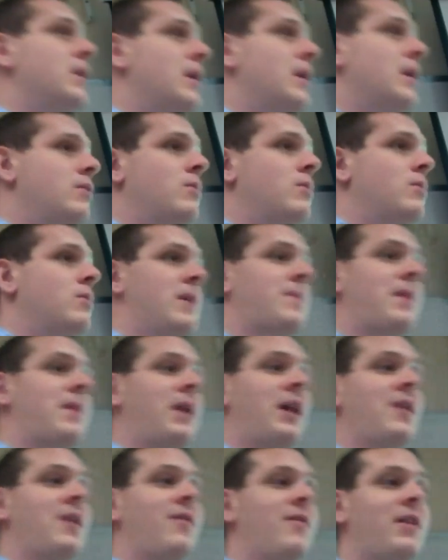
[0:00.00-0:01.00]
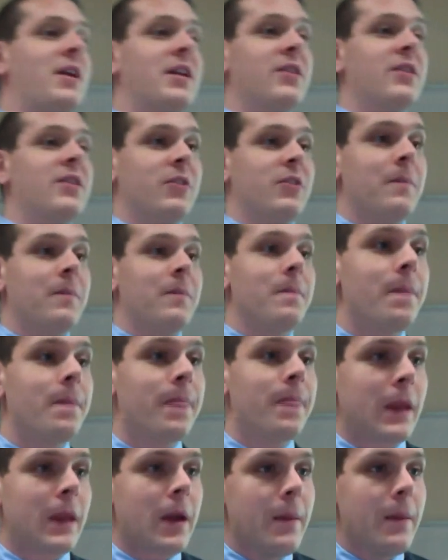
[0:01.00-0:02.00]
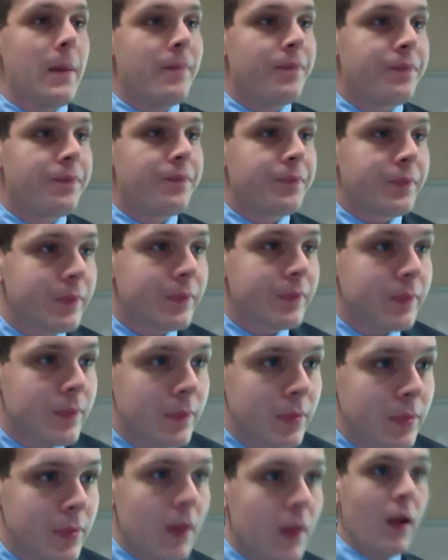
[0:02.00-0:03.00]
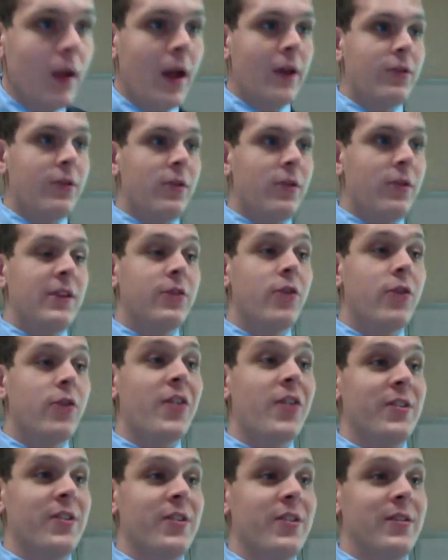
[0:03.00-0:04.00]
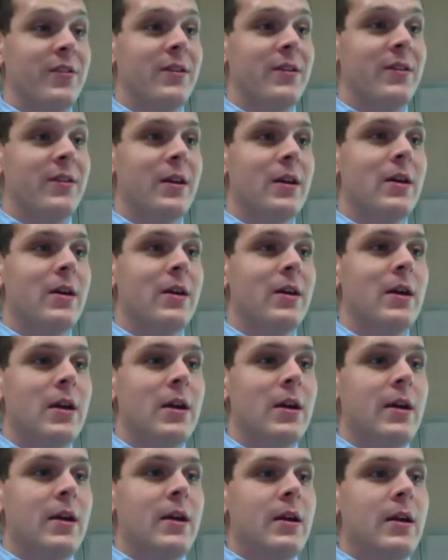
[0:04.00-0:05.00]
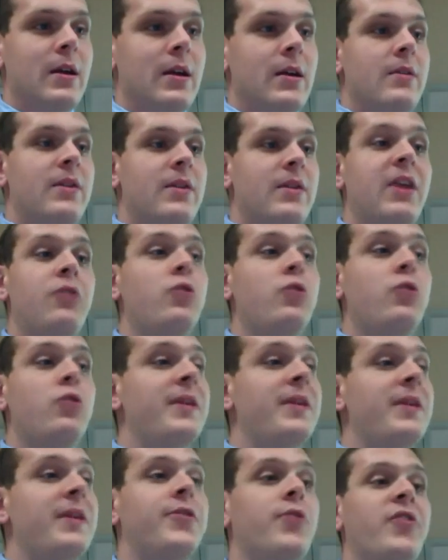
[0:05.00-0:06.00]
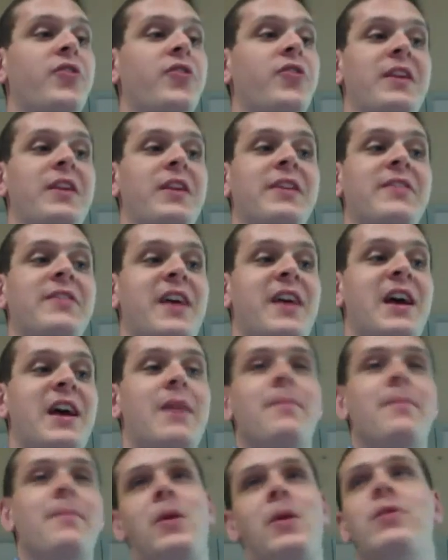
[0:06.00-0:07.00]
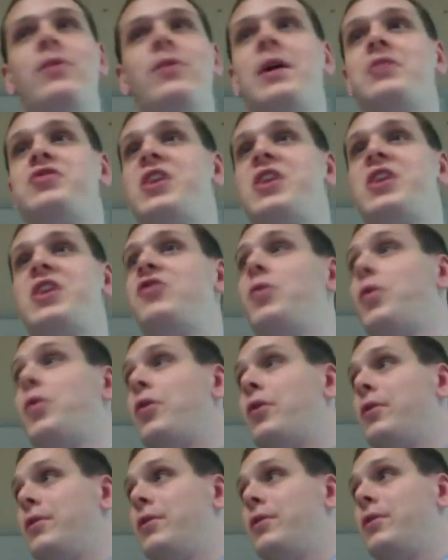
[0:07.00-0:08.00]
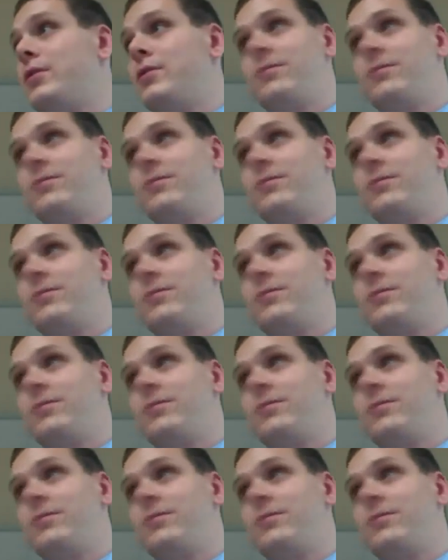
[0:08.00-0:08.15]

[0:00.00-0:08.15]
and it will make my life a lot easier. Okay. Okay. So the instructions. These will be the instructions in the exam. They will not change a word.